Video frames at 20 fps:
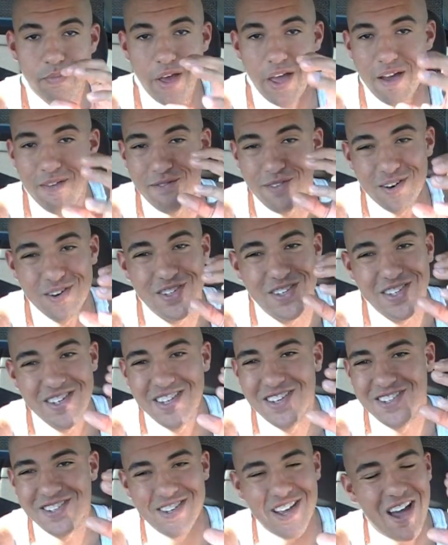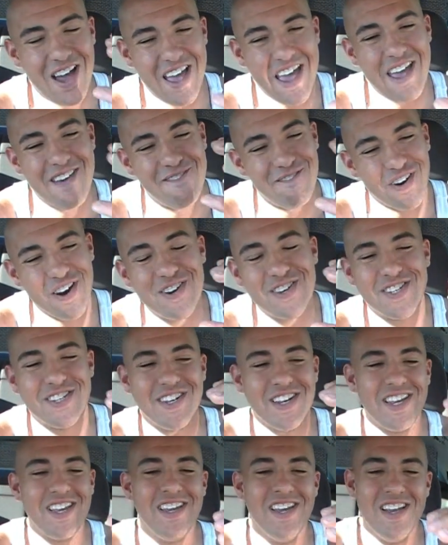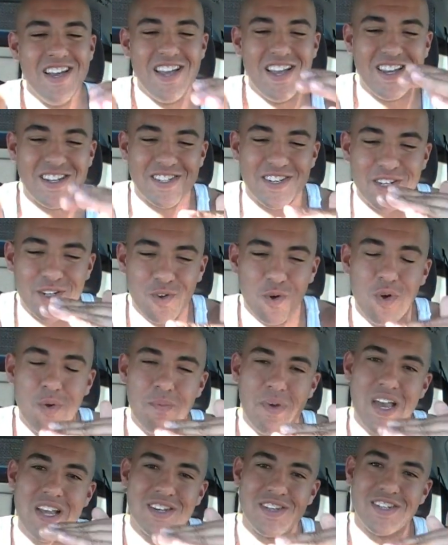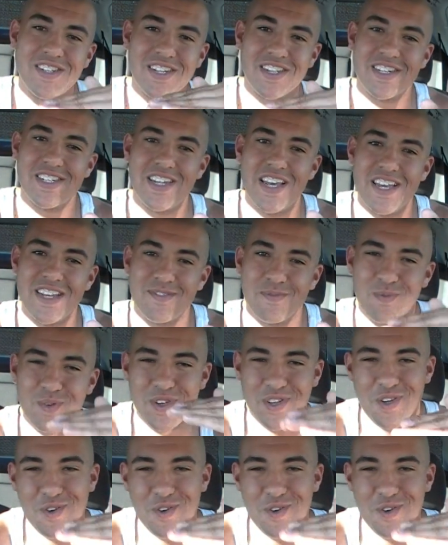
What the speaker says: Adversity is the doormat to success. When